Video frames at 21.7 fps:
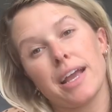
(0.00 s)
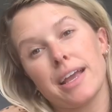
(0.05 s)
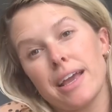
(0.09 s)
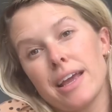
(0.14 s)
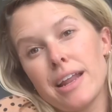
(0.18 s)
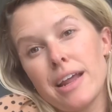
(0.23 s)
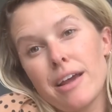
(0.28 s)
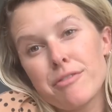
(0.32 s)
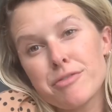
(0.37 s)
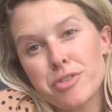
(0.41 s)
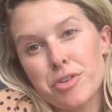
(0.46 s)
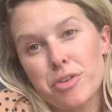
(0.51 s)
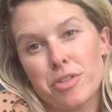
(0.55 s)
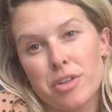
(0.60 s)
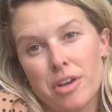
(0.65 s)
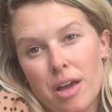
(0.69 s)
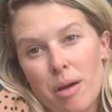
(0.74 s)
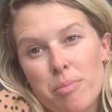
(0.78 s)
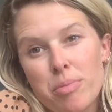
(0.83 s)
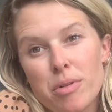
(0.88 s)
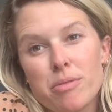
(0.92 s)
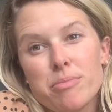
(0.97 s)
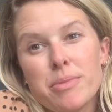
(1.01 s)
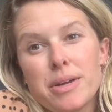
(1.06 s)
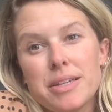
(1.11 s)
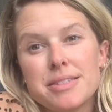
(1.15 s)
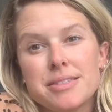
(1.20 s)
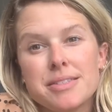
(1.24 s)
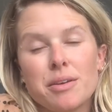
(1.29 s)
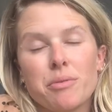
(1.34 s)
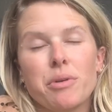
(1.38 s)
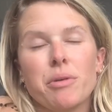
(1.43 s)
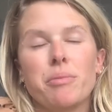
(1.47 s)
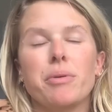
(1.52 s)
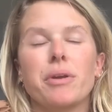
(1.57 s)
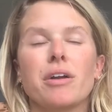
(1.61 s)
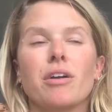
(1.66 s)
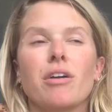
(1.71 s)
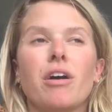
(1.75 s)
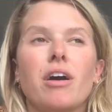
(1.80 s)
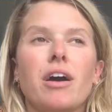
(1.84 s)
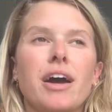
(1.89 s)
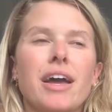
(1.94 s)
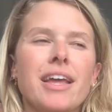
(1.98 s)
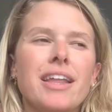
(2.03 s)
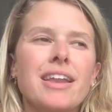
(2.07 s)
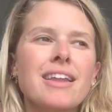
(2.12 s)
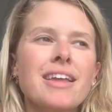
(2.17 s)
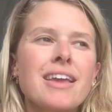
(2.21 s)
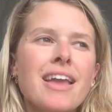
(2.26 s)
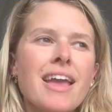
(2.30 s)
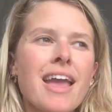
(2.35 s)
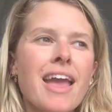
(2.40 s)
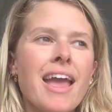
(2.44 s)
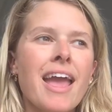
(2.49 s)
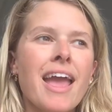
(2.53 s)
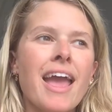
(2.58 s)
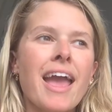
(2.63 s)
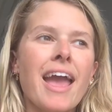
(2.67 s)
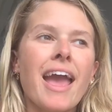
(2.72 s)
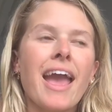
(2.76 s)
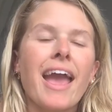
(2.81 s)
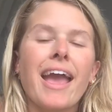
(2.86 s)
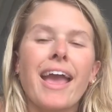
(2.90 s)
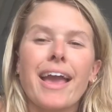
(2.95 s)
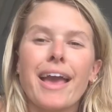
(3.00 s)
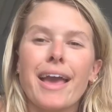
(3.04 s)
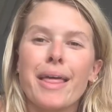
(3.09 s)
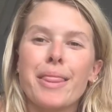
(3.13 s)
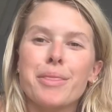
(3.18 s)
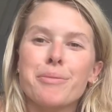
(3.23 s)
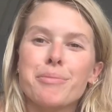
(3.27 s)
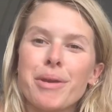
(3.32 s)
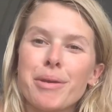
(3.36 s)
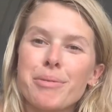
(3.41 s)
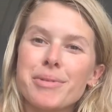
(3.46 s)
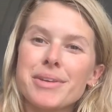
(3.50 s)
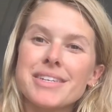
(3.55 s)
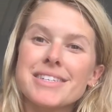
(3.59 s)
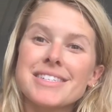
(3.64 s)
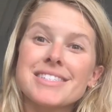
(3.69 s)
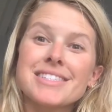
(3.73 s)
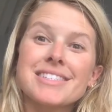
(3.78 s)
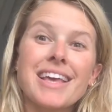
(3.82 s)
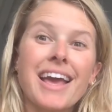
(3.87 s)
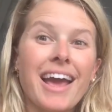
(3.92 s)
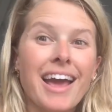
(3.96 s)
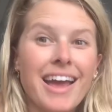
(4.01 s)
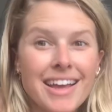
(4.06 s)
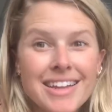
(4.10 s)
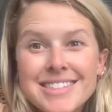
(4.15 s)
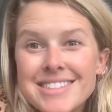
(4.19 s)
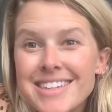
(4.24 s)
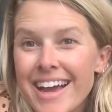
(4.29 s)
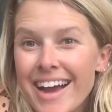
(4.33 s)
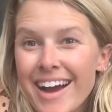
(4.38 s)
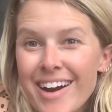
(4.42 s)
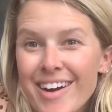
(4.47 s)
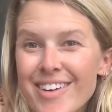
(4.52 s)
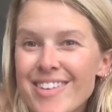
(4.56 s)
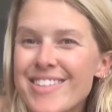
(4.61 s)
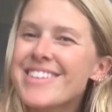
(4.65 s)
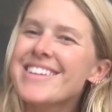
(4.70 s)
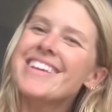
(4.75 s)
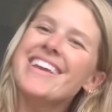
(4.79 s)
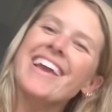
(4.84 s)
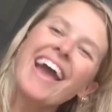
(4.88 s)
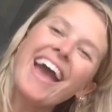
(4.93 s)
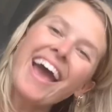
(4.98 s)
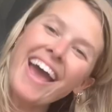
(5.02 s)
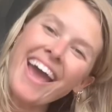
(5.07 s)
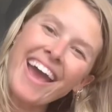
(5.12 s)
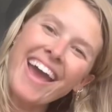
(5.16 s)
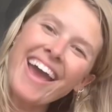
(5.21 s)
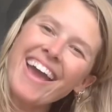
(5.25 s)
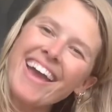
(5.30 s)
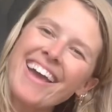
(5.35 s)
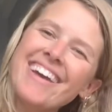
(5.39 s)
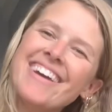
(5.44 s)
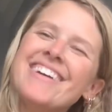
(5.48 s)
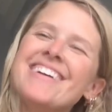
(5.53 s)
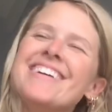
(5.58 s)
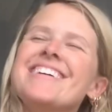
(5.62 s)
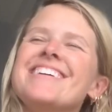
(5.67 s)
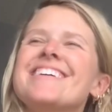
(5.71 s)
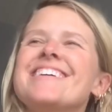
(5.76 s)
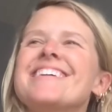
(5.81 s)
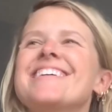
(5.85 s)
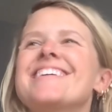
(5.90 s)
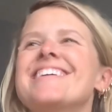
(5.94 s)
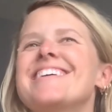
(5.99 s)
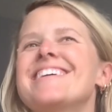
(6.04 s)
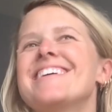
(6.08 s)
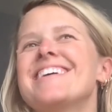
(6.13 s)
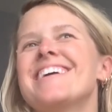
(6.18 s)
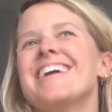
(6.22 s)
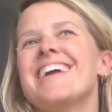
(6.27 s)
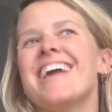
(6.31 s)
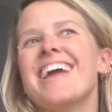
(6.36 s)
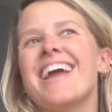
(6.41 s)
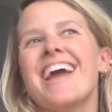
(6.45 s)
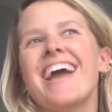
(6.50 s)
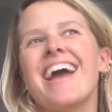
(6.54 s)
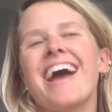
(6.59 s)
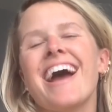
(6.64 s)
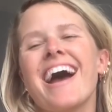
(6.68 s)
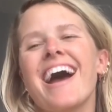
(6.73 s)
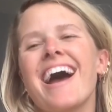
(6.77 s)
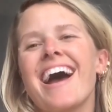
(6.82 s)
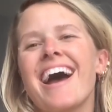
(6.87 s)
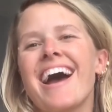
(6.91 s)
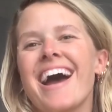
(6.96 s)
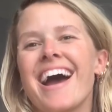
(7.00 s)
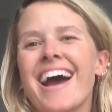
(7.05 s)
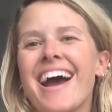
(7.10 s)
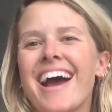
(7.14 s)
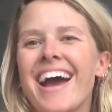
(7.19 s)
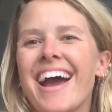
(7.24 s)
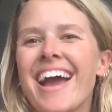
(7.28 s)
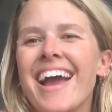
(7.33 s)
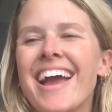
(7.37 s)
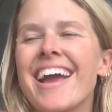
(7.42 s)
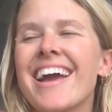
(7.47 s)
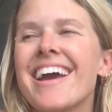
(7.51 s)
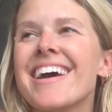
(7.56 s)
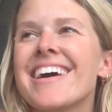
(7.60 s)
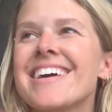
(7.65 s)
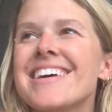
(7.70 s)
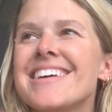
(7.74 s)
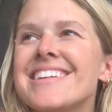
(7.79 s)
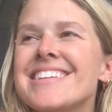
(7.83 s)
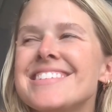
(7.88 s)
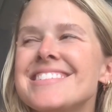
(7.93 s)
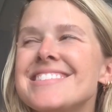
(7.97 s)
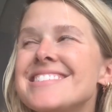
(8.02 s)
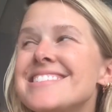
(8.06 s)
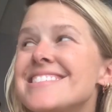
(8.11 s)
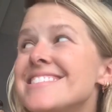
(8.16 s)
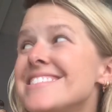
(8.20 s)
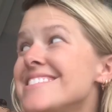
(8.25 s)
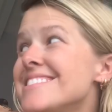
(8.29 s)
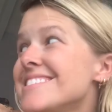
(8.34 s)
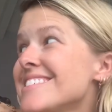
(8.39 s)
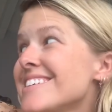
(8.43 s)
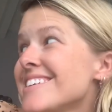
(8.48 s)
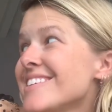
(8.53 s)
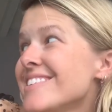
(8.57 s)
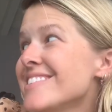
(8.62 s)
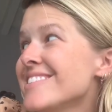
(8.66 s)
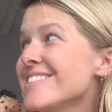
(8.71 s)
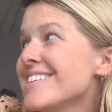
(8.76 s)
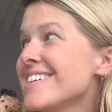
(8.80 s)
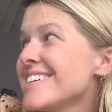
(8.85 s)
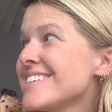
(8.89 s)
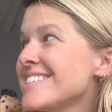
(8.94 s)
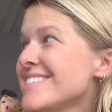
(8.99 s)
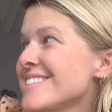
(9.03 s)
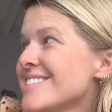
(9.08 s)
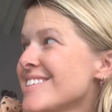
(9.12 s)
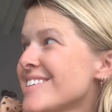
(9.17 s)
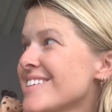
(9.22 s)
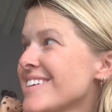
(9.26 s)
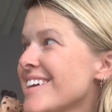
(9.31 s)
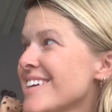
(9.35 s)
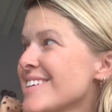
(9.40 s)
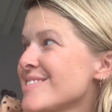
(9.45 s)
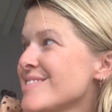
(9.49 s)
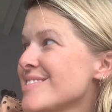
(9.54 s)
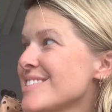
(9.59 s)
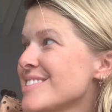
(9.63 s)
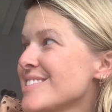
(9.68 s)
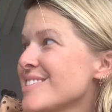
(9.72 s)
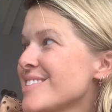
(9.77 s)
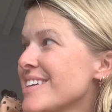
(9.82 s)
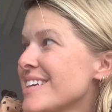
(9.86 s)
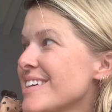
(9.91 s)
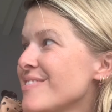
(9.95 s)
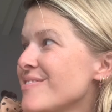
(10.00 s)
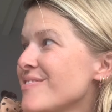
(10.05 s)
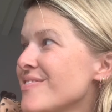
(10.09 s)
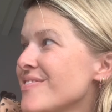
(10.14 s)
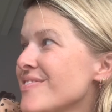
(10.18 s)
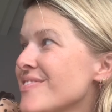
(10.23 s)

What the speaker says: in after the couple of months that we've been gone. And the baby is head down. Yay! And, oh, I just heard Esme scream.